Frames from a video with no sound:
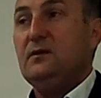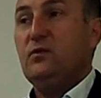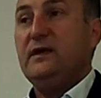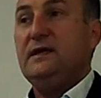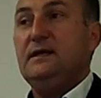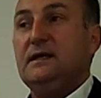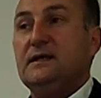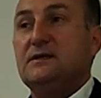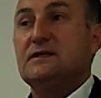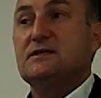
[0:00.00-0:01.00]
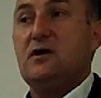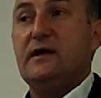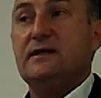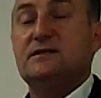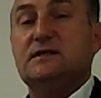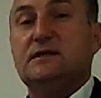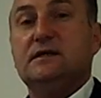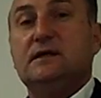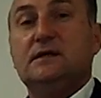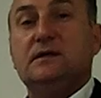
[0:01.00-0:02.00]
we decided to
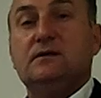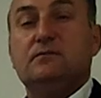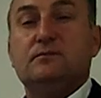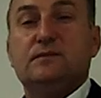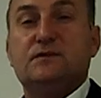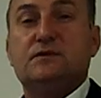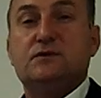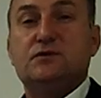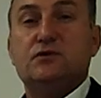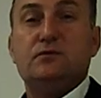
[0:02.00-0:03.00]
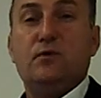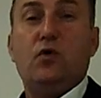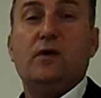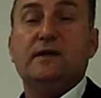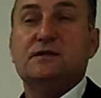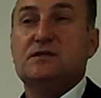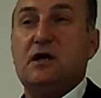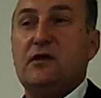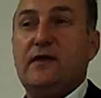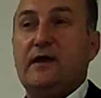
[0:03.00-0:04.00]
do more. And
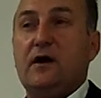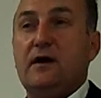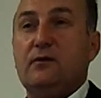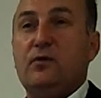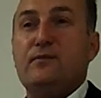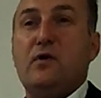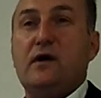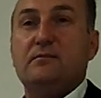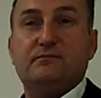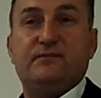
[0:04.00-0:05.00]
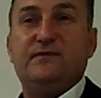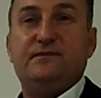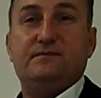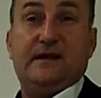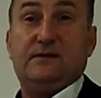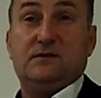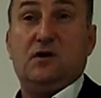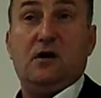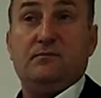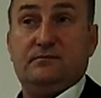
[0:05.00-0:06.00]
so that with my, at the
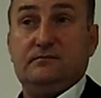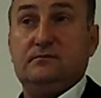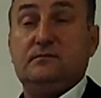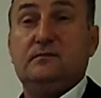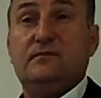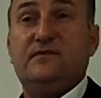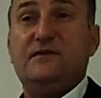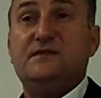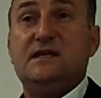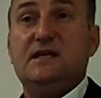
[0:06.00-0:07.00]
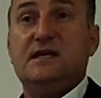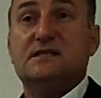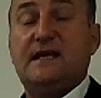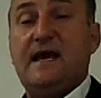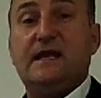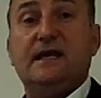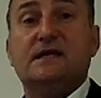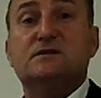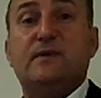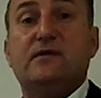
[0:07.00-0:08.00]
time, 15 years accounting
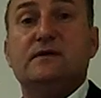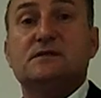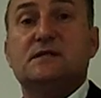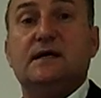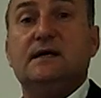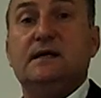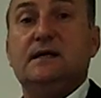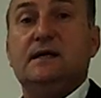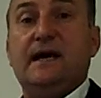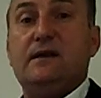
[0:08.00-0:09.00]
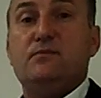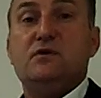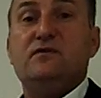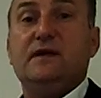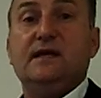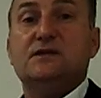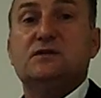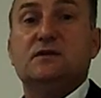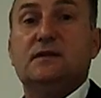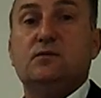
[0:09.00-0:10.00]
experience and moving
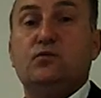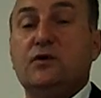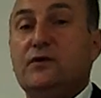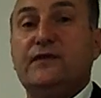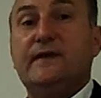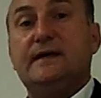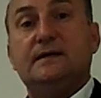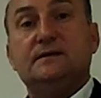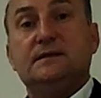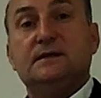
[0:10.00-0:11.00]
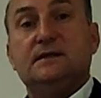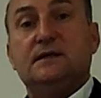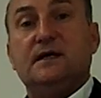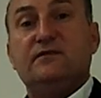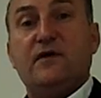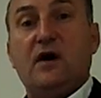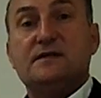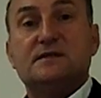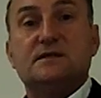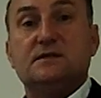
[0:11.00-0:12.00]
into the wealth
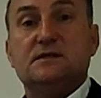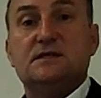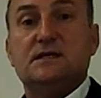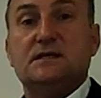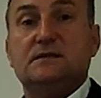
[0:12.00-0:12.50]
advice and